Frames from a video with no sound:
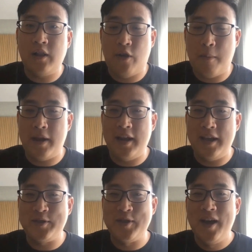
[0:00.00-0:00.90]

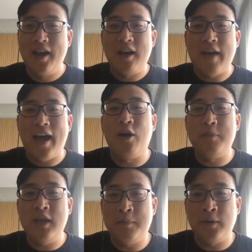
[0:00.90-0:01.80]
underpinnings of how
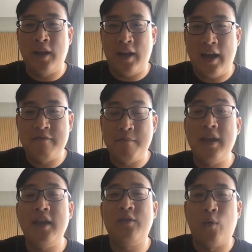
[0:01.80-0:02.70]
people have
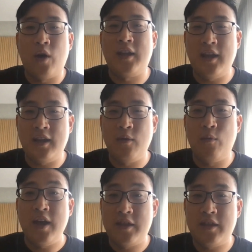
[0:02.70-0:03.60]
been working
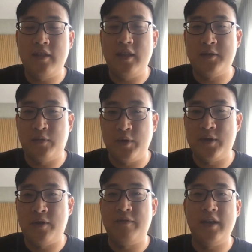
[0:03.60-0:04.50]
with these voice
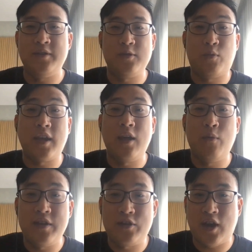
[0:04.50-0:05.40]
interfaces, working
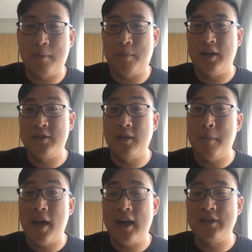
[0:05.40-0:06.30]
with chatbots in the
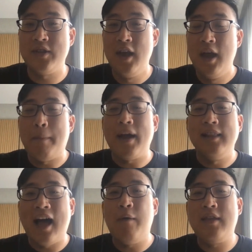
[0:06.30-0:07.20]
past, by
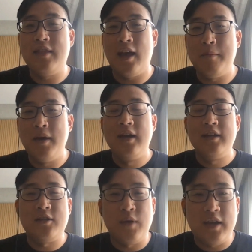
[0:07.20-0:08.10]
allowing them
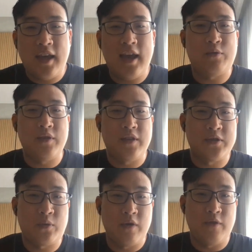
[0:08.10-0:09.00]
to engage with this
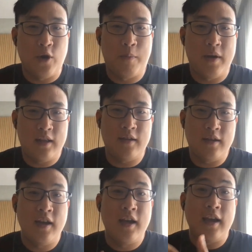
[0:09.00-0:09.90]
sort of
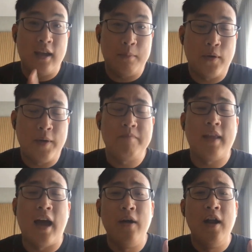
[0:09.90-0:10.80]
open-ended input.
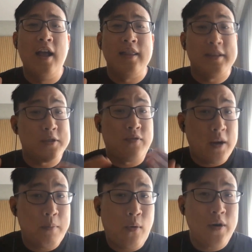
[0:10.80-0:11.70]
Now, this is very
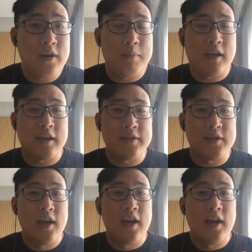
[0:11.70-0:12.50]
important because